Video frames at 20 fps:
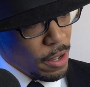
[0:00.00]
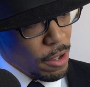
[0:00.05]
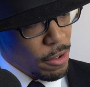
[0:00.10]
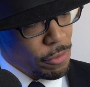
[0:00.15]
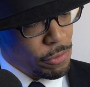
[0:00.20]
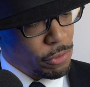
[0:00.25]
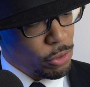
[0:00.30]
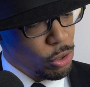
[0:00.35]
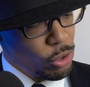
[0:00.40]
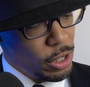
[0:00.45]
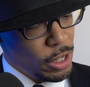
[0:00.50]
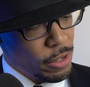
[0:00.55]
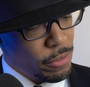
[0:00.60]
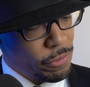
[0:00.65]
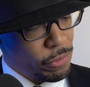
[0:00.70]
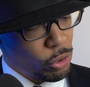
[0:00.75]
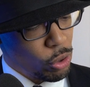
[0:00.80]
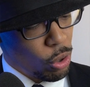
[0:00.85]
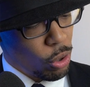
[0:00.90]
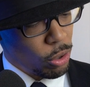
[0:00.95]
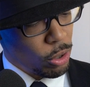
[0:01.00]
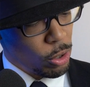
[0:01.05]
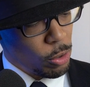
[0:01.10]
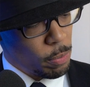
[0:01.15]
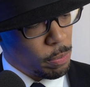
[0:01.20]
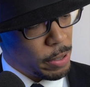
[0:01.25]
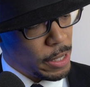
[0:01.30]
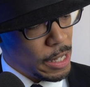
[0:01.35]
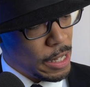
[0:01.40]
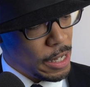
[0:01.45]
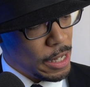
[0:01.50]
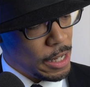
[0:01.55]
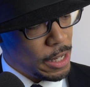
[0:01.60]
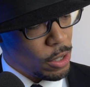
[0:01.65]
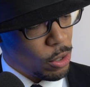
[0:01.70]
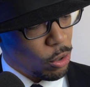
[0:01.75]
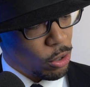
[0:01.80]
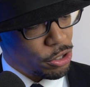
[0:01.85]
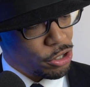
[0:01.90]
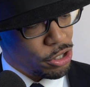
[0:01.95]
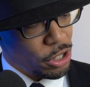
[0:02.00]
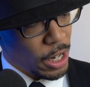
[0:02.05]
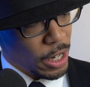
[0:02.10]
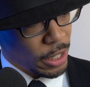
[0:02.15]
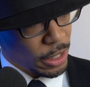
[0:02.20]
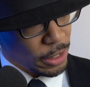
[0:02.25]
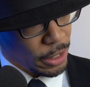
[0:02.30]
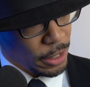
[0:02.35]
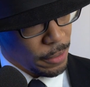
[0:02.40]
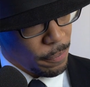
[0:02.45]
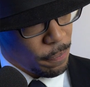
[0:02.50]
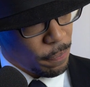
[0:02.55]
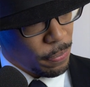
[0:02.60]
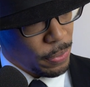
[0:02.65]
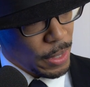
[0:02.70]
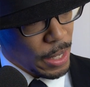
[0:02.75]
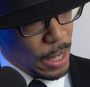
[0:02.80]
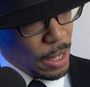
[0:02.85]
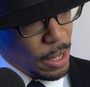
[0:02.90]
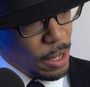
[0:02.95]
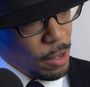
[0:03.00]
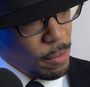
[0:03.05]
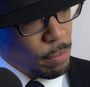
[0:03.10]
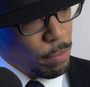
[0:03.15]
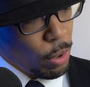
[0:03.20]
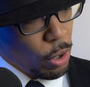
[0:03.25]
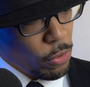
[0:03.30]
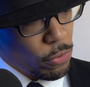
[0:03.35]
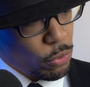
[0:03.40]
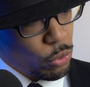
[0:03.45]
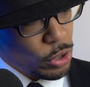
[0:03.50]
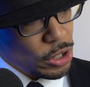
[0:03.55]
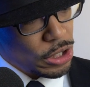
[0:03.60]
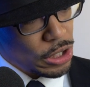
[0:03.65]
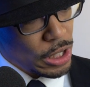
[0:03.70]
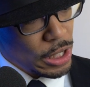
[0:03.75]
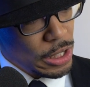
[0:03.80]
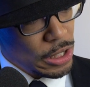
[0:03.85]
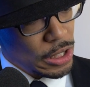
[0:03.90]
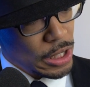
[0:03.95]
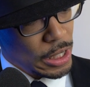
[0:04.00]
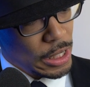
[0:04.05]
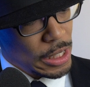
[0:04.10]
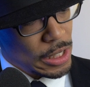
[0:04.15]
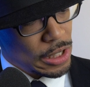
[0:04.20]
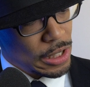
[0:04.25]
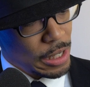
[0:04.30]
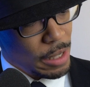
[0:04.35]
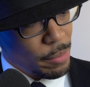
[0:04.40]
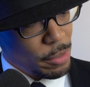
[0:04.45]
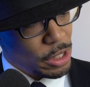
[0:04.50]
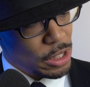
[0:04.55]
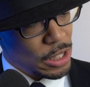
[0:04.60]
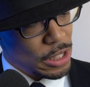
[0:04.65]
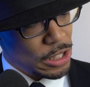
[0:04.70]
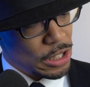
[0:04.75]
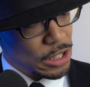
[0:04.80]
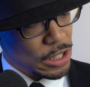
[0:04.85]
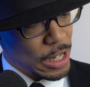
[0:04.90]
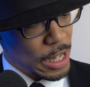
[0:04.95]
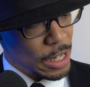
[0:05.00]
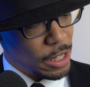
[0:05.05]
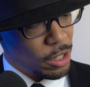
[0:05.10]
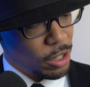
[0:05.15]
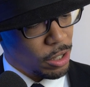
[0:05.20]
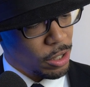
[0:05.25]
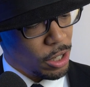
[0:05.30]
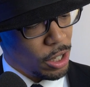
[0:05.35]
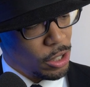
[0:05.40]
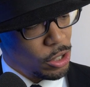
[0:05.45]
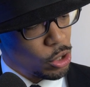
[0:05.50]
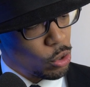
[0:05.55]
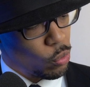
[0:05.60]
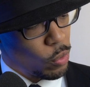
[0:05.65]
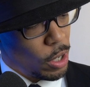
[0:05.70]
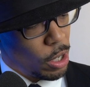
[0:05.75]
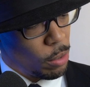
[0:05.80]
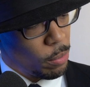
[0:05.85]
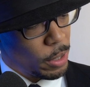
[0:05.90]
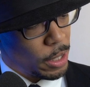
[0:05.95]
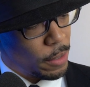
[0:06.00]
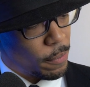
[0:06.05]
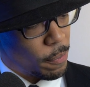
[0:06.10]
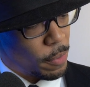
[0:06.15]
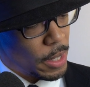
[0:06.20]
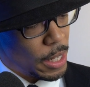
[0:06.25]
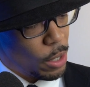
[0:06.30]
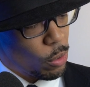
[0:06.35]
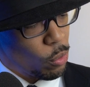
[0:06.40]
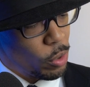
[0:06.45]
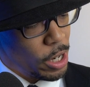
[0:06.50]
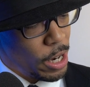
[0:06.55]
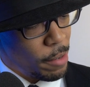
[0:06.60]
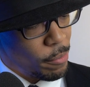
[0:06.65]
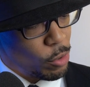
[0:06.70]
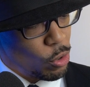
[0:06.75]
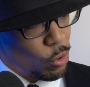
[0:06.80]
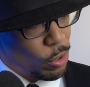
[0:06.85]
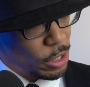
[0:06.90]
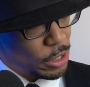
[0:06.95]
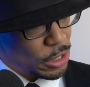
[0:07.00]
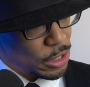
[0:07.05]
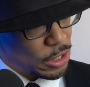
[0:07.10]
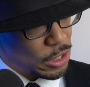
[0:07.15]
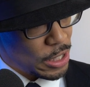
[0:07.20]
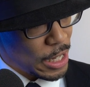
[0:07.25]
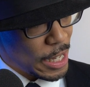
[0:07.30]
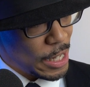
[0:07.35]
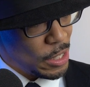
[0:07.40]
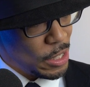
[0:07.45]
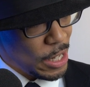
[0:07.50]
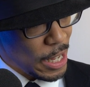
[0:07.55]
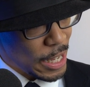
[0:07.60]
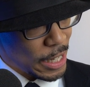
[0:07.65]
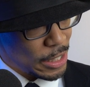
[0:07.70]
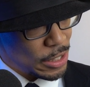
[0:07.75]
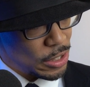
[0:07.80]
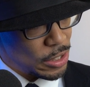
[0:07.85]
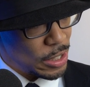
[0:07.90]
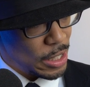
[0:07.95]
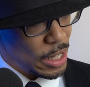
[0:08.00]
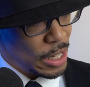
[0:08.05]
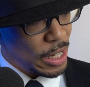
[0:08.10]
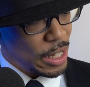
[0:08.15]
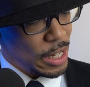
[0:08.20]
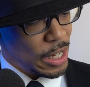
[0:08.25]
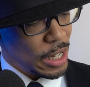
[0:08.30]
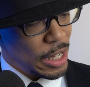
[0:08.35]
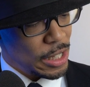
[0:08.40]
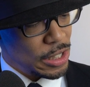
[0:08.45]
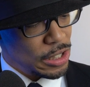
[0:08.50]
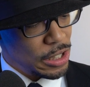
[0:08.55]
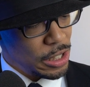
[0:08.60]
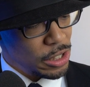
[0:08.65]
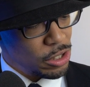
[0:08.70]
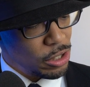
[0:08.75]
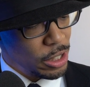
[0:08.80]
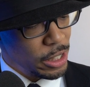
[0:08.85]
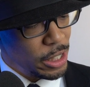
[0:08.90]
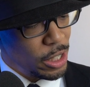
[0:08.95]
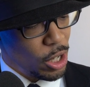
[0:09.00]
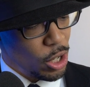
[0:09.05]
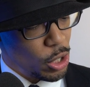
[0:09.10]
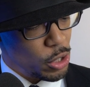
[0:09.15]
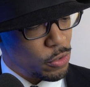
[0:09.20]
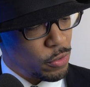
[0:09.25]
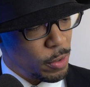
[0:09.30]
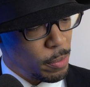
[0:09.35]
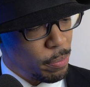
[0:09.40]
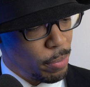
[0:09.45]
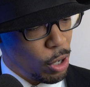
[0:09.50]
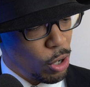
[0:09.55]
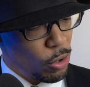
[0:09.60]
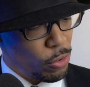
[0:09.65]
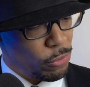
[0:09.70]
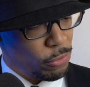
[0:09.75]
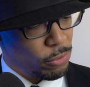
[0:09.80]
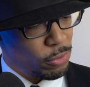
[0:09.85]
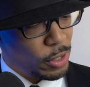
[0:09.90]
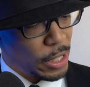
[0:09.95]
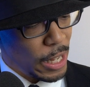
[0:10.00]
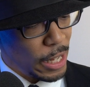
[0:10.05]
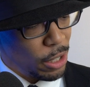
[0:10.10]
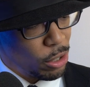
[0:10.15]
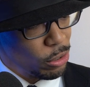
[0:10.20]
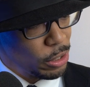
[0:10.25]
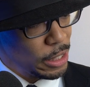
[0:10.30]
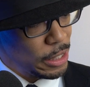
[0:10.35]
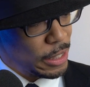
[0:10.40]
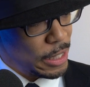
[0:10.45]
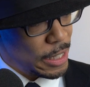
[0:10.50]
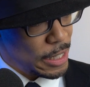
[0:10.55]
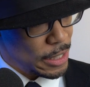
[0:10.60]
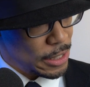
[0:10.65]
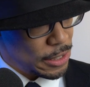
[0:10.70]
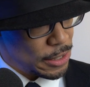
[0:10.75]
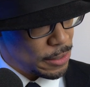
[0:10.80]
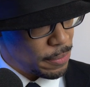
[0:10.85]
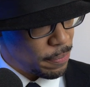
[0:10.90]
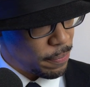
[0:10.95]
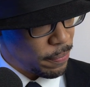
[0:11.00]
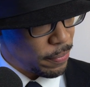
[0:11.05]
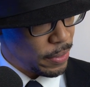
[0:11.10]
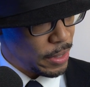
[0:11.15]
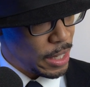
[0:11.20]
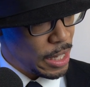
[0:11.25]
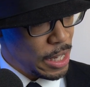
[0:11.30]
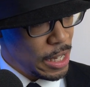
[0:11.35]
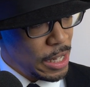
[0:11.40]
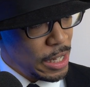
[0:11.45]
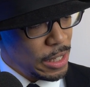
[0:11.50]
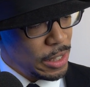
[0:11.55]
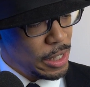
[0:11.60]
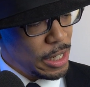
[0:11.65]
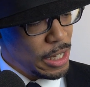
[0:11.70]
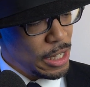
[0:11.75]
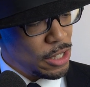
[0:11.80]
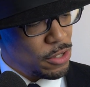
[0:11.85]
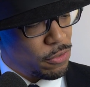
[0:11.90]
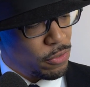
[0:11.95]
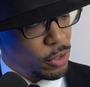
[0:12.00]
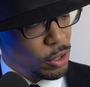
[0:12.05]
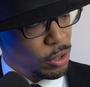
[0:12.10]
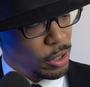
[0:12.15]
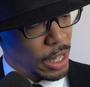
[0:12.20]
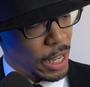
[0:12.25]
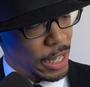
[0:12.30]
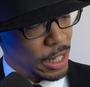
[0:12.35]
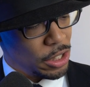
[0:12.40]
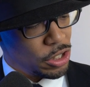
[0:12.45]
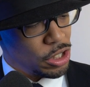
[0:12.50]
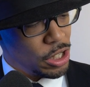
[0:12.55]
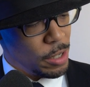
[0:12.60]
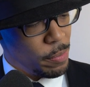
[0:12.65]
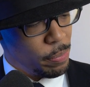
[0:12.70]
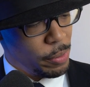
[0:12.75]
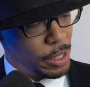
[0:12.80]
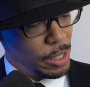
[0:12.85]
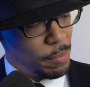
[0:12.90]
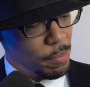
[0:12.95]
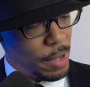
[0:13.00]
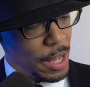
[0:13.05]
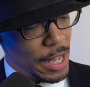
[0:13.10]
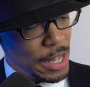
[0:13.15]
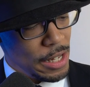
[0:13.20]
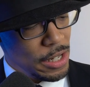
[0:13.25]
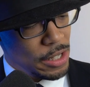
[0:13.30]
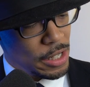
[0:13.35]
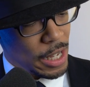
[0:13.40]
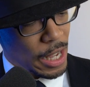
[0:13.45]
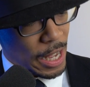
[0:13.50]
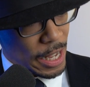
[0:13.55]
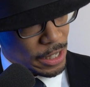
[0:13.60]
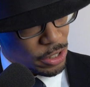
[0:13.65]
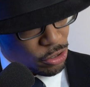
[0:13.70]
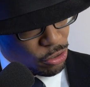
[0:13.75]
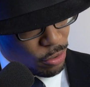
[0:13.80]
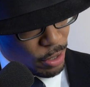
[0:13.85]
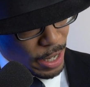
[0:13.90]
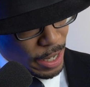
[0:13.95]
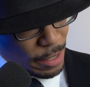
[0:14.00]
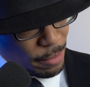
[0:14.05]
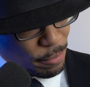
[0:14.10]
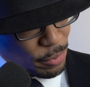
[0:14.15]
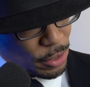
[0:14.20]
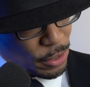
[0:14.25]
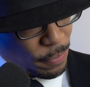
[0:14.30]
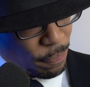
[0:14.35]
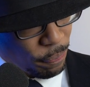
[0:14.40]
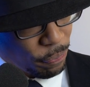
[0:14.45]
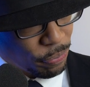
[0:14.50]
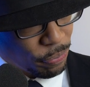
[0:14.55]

fruity, floral, peaty, or chocolate. Both whiskeys in this limited set are underwhelming, and what I'm going to say next essentially goes for both, not only this. These feel like cheaply made cash grabs.